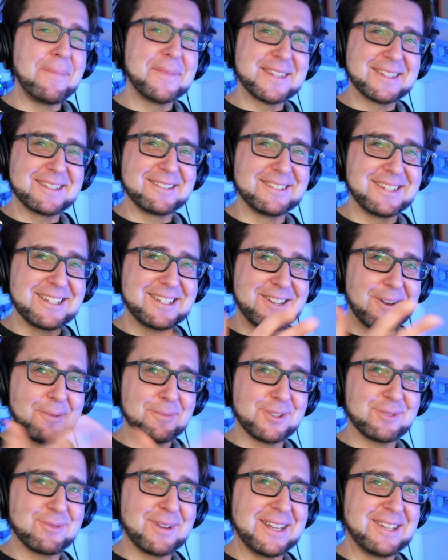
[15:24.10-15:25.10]
I'm just going to
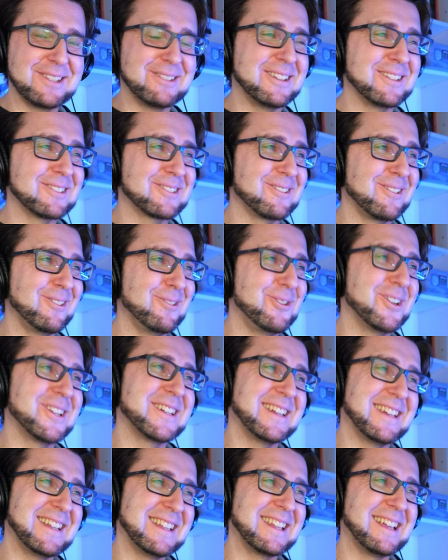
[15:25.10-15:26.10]
jump straight to the
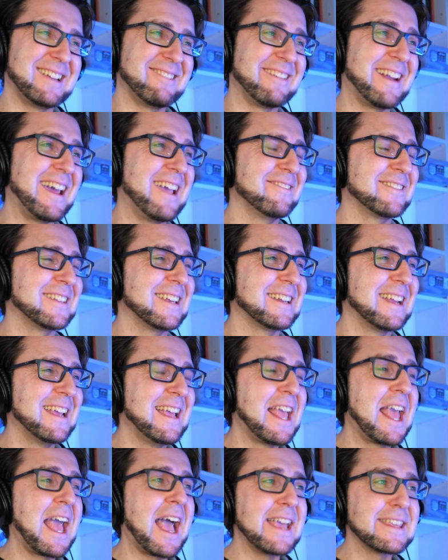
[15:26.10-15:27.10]
solution that I arrived at.
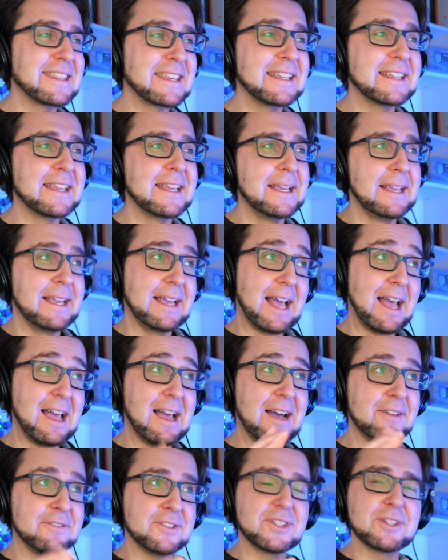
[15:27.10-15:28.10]
I think
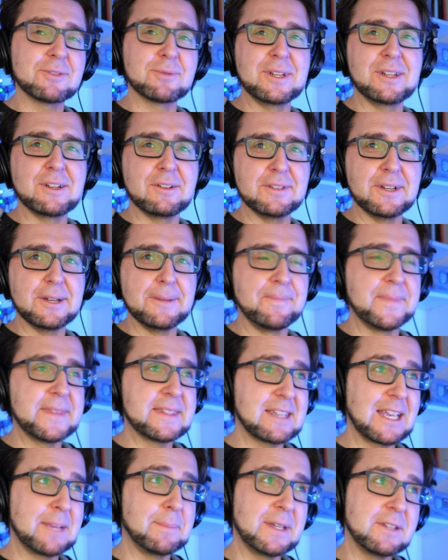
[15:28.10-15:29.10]
half a screen of a
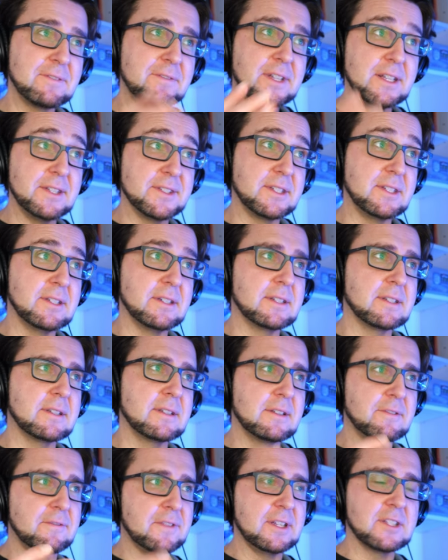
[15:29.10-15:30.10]
segment feels good.
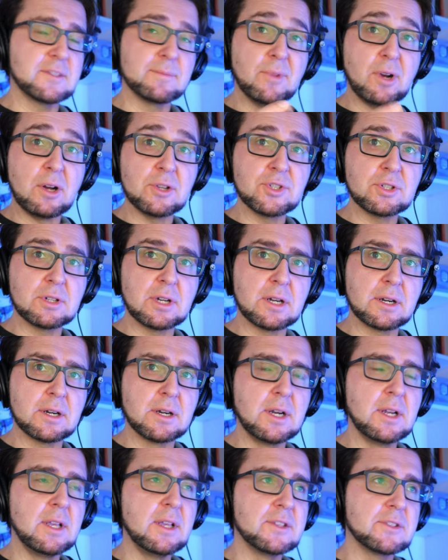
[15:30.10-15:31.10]
It feels
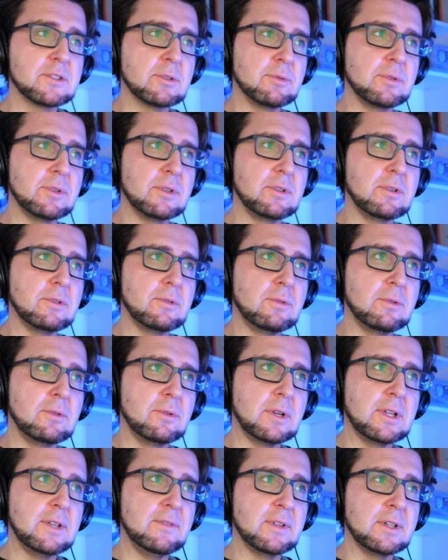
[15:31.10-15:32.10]
modular. So
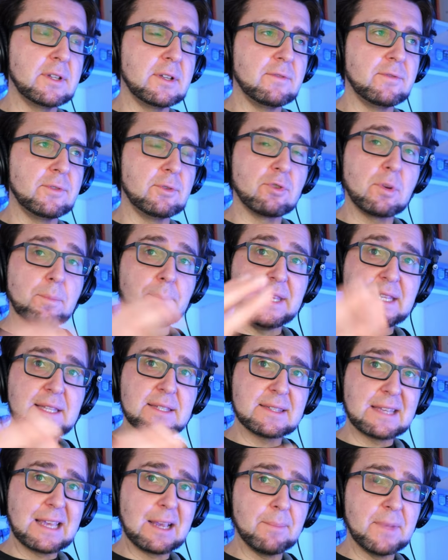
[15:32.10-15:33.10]
you, even if you
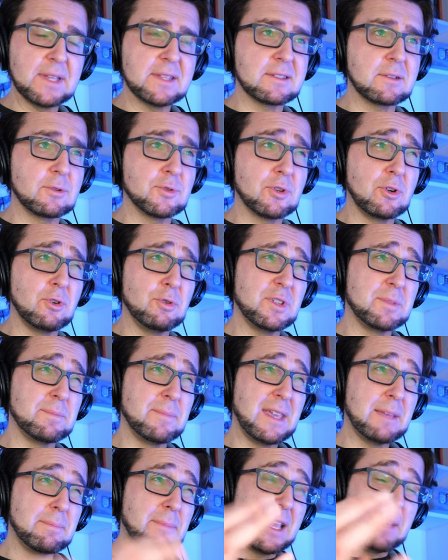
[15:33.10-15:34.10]
repeat segments, there's always
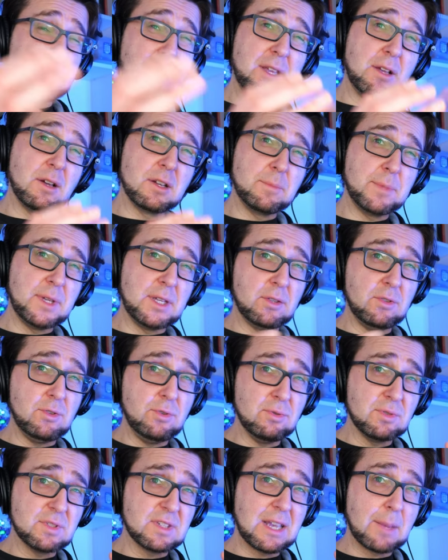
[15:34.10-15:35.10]
may, maybe going to be a
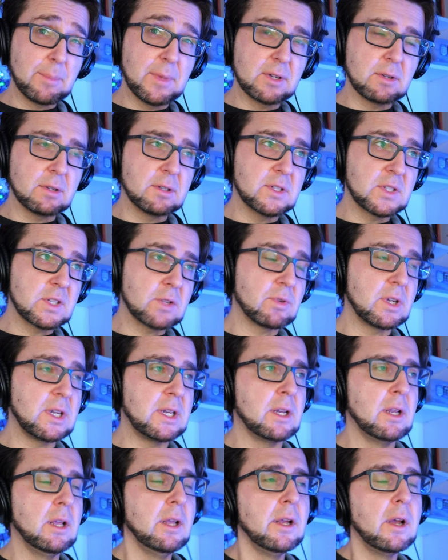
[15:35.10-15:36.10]
new segment on the
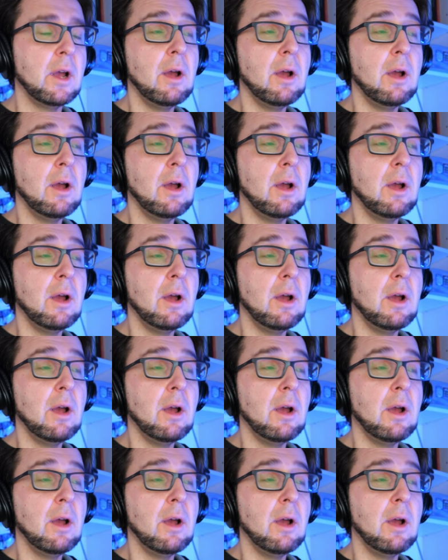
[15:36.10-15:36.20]
screen,